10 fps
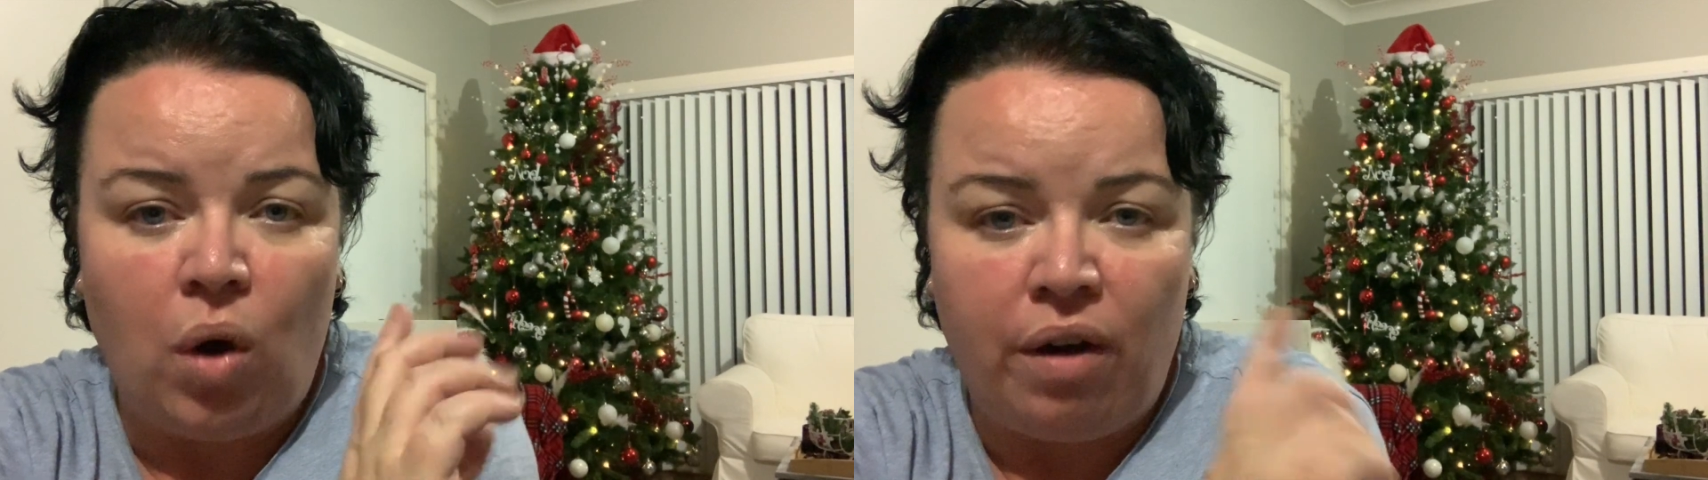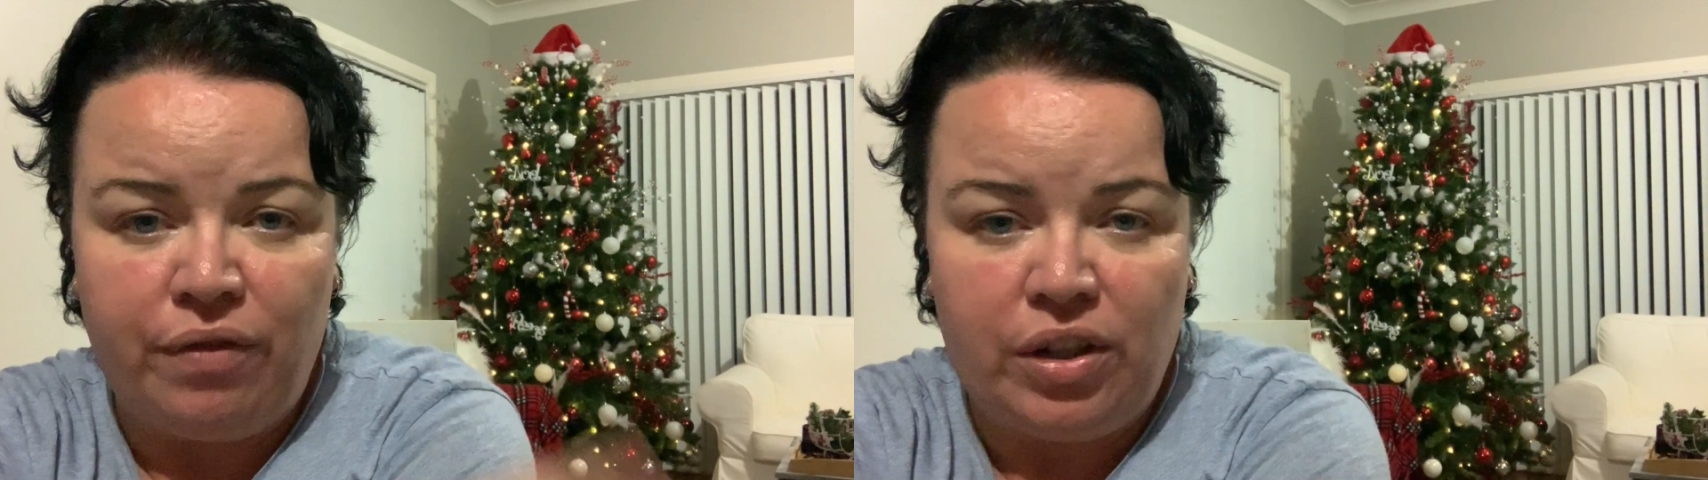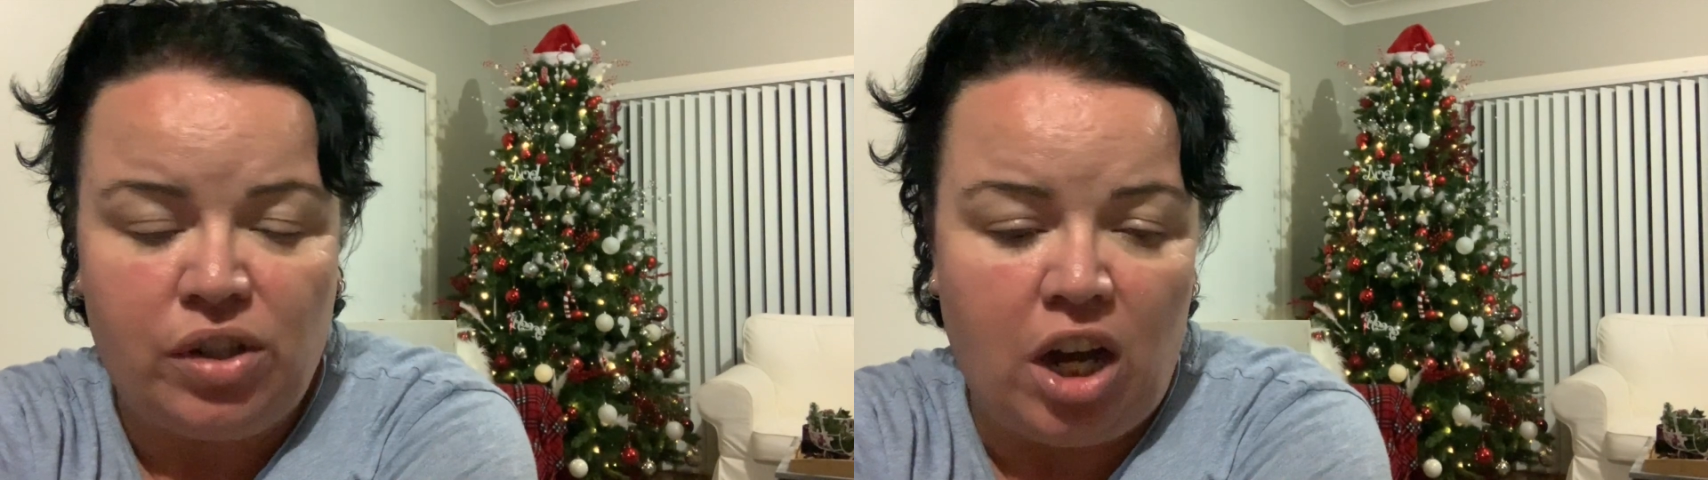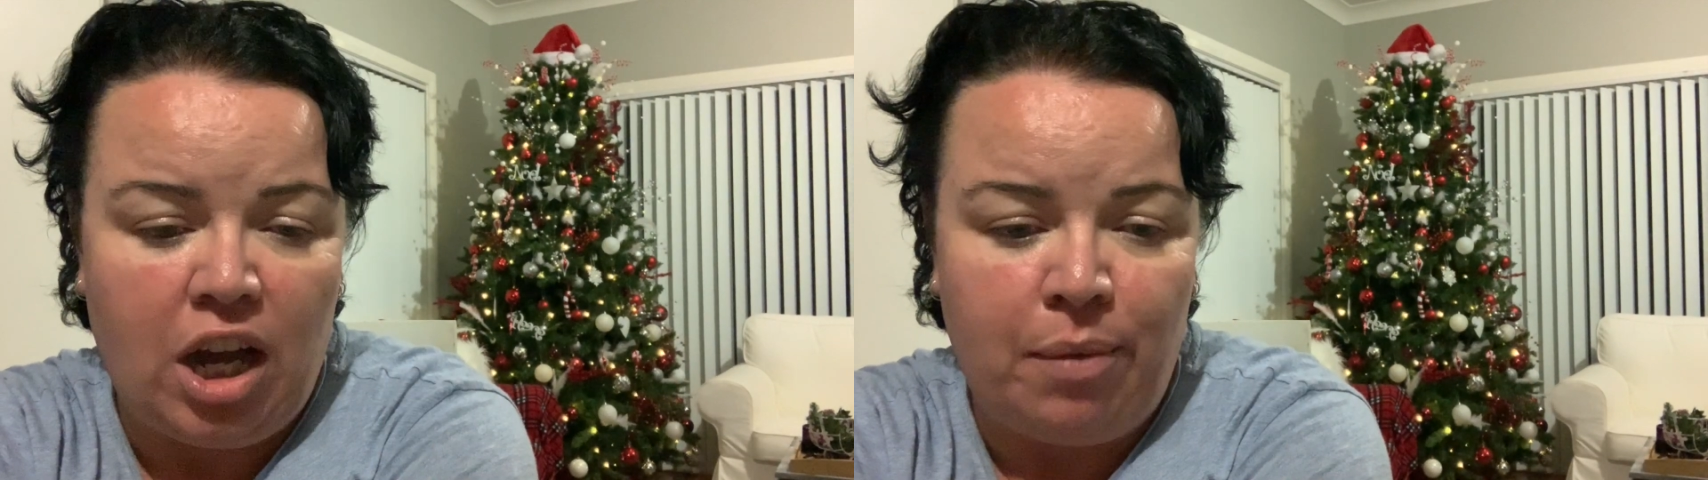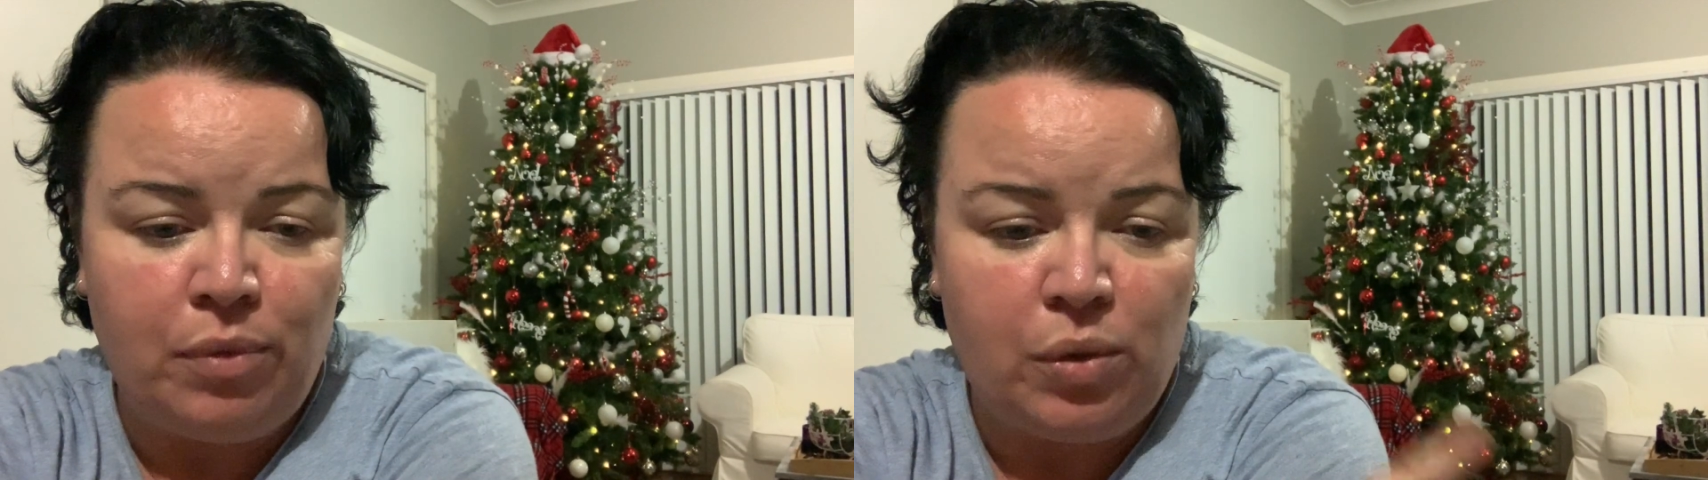of the
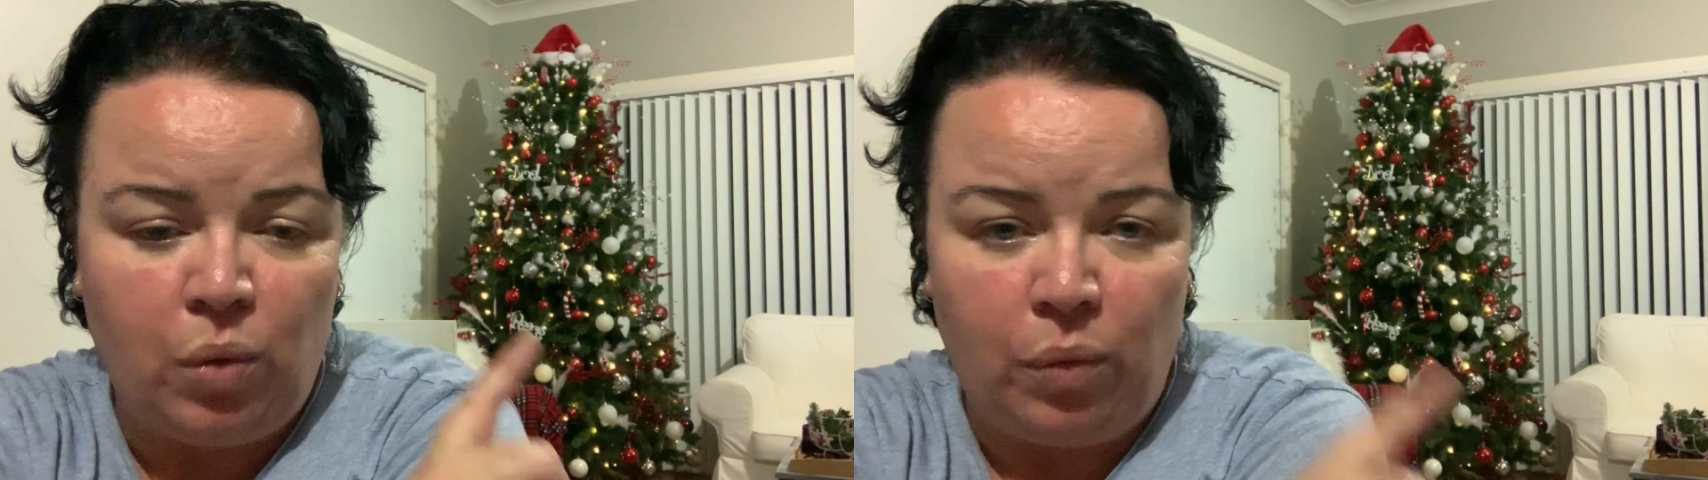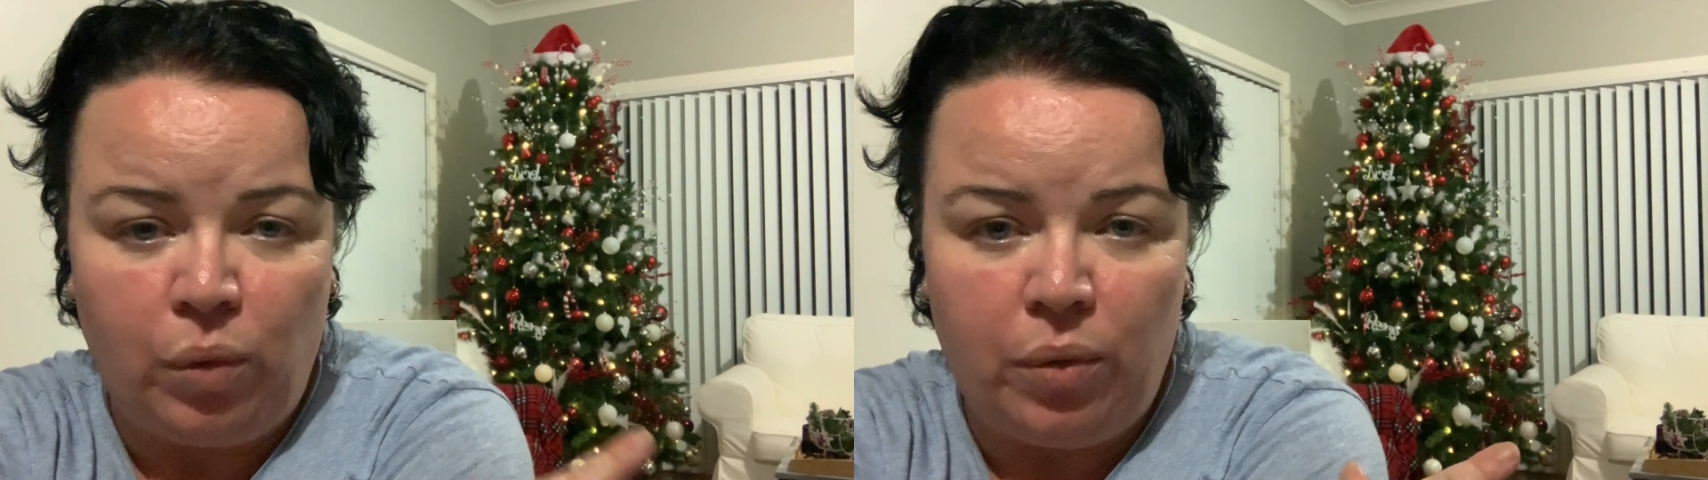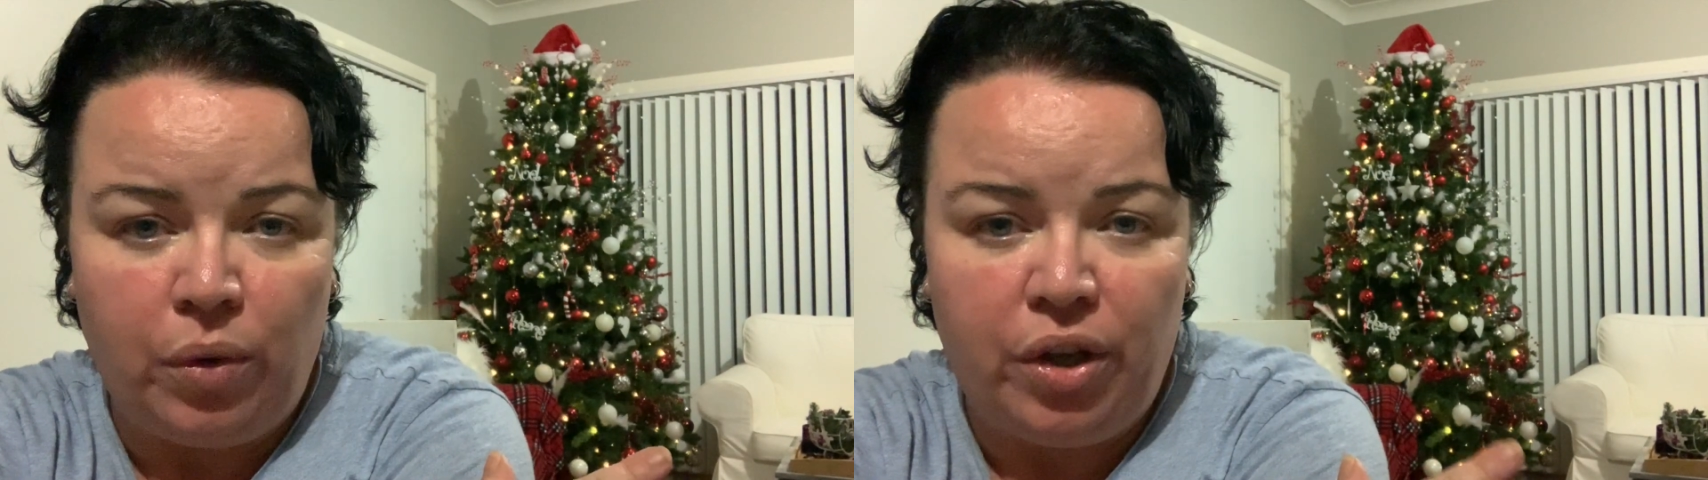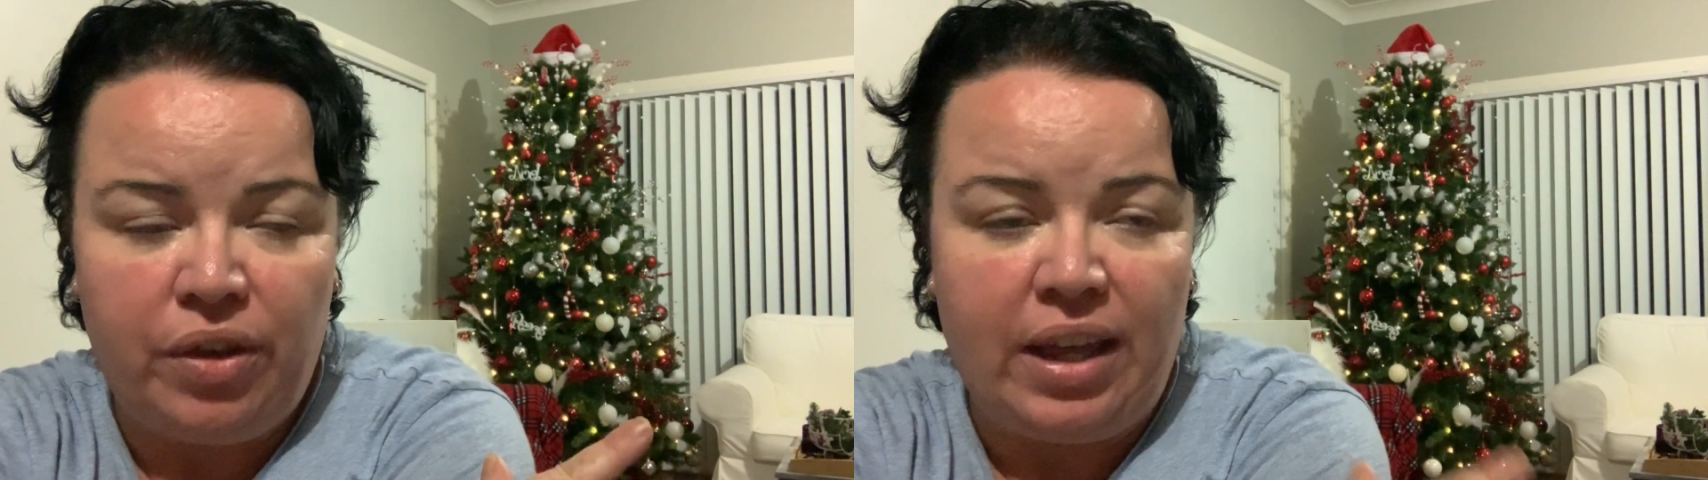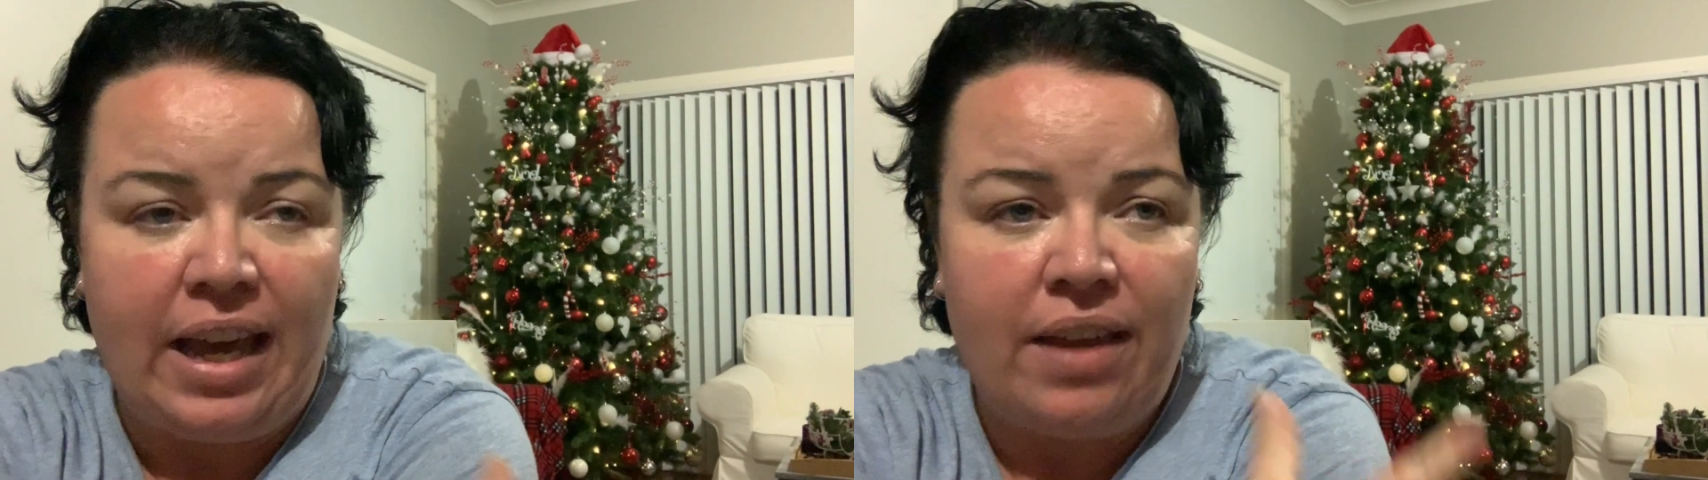times when we were
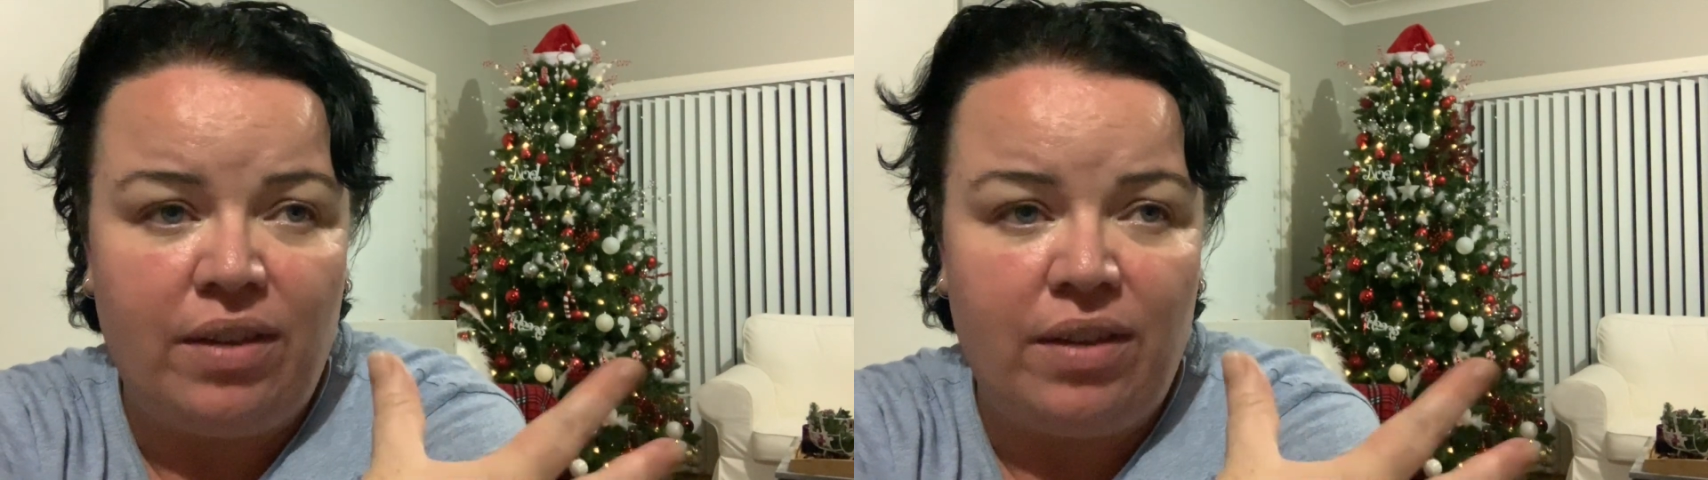there